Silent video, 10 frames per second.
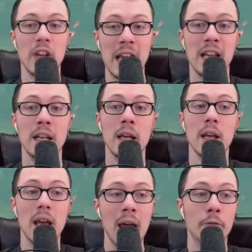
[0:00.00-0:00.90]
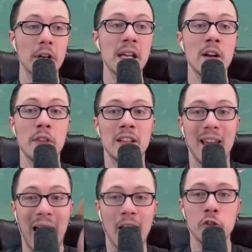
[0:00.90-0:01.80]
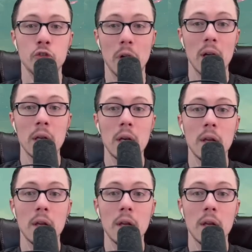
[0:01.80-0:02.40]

in every year that's extra